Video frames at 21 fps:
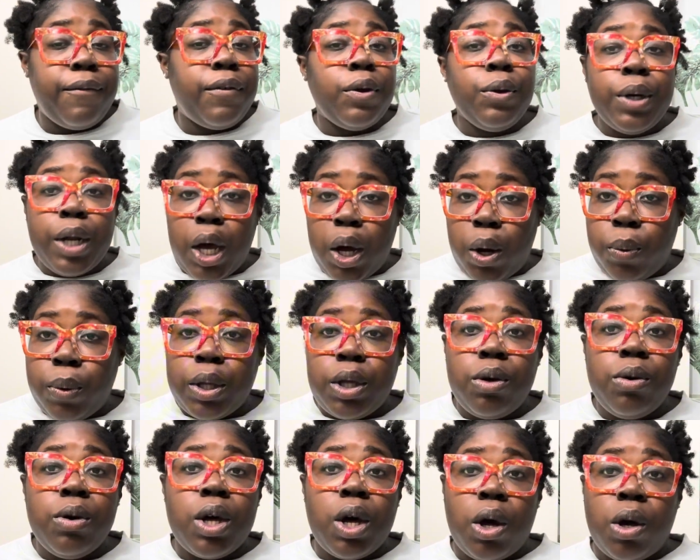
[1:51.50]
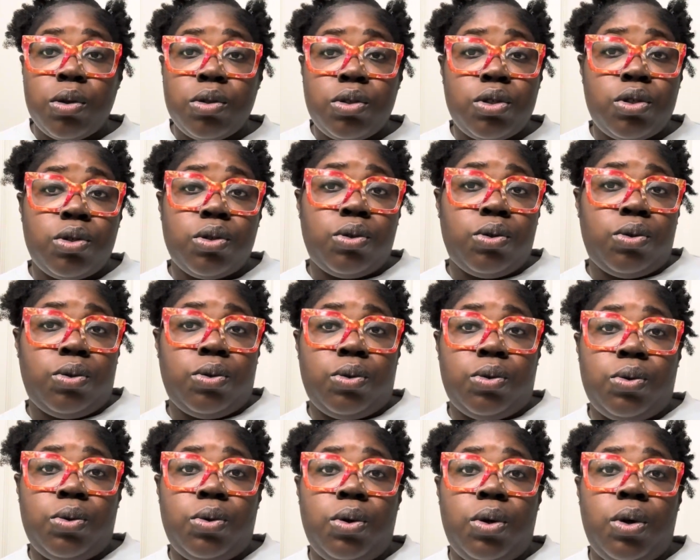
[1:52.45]
know when you go
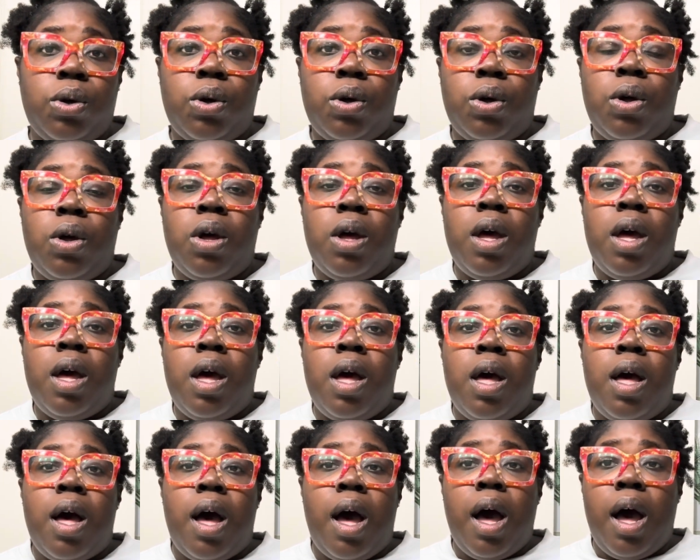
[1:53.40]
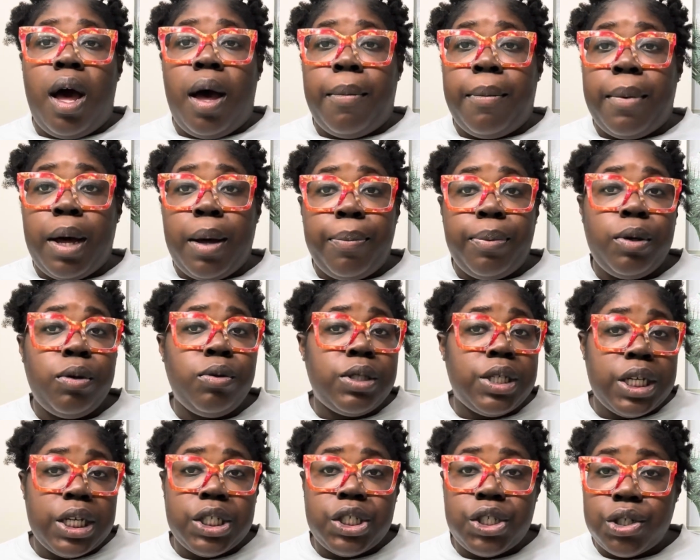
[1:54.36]
to a
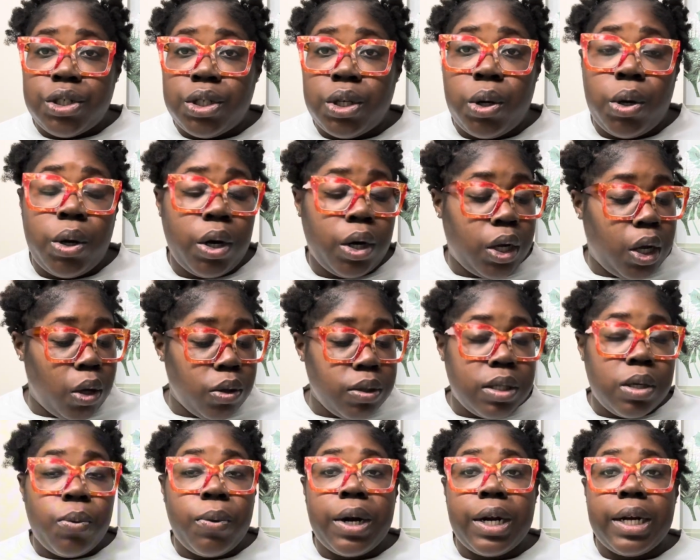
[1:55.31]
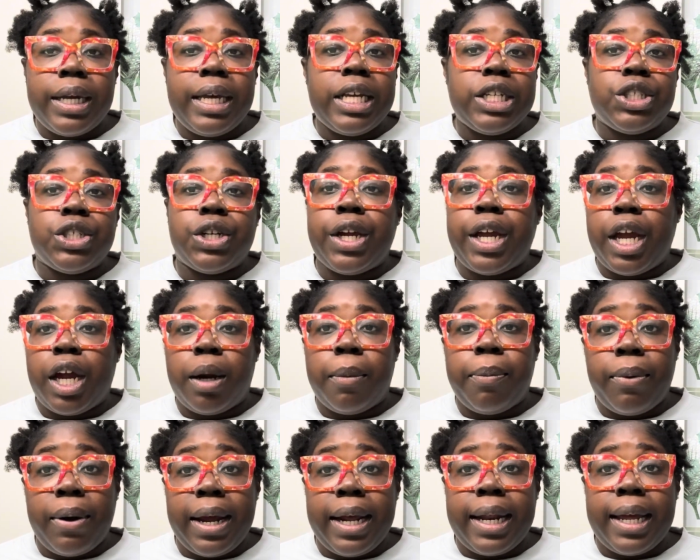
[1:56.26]
beautician or go somewhere to get your hair
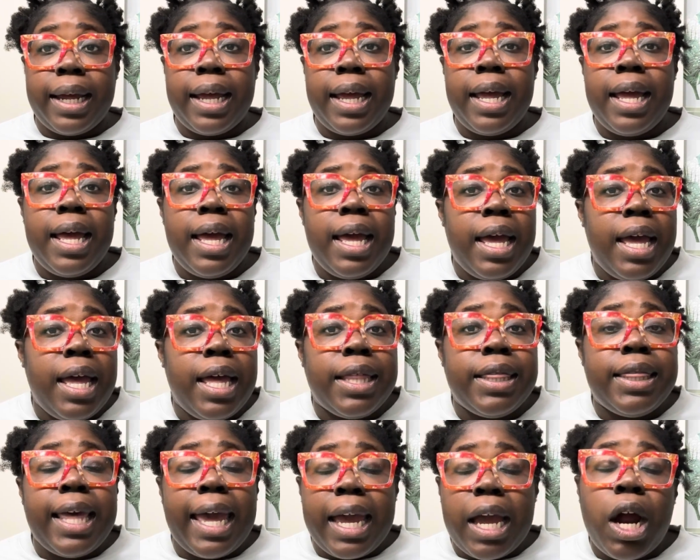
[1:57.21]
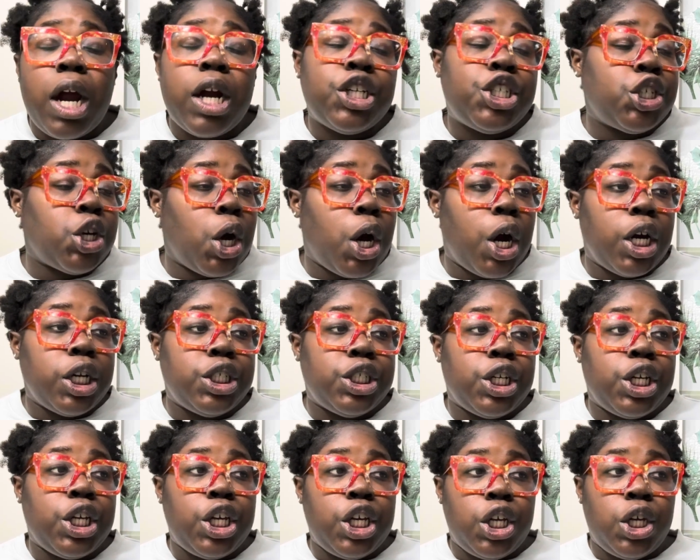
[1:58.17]
braided, they are
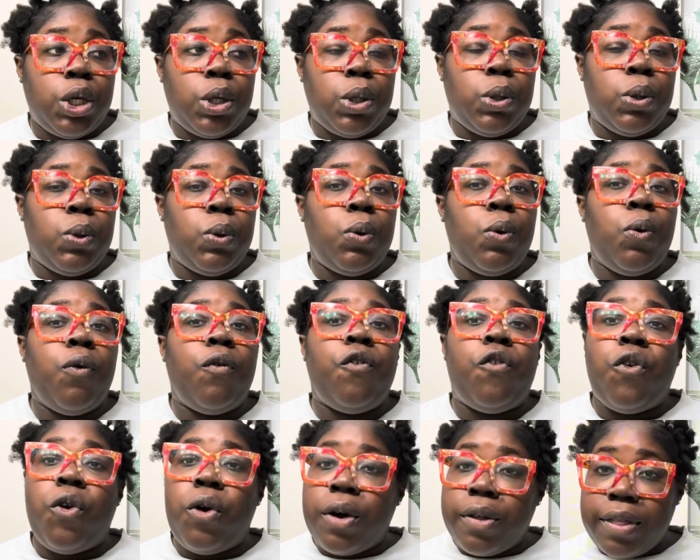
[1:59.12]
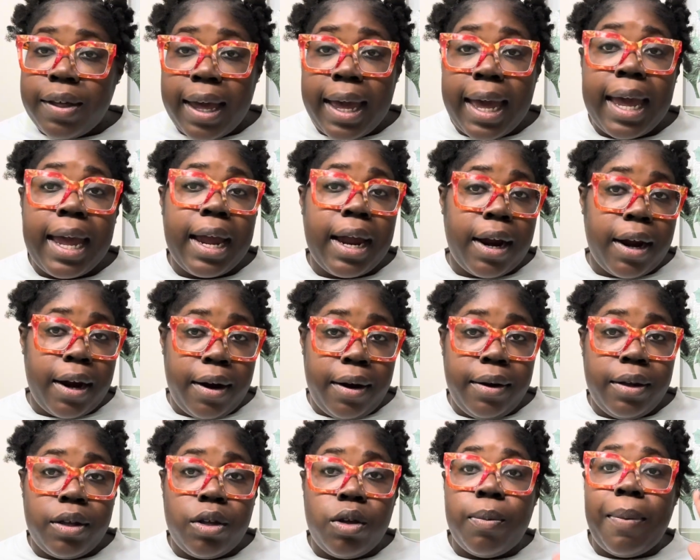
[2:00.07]
charging you for the hair.
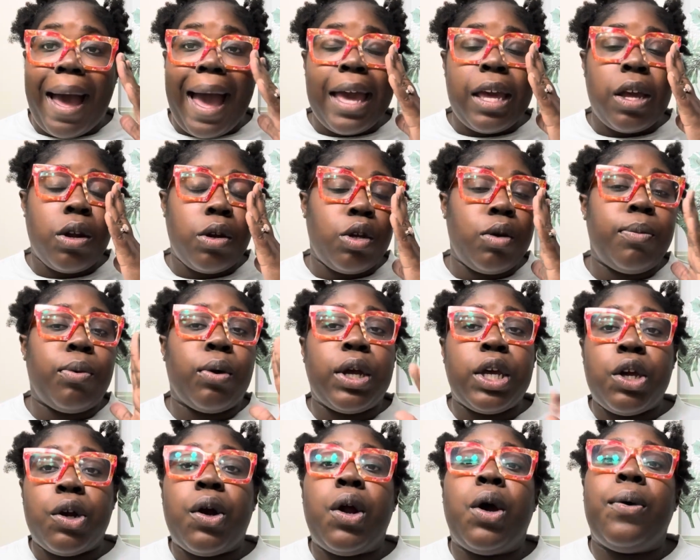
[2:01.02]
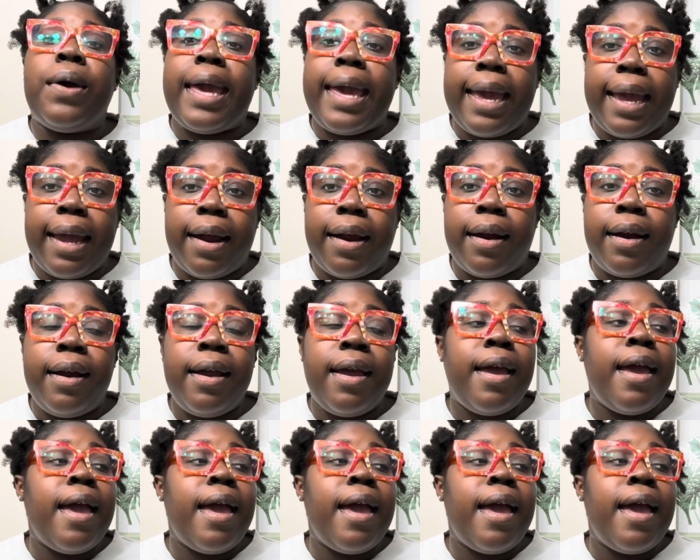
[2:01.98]
You bring your own hair,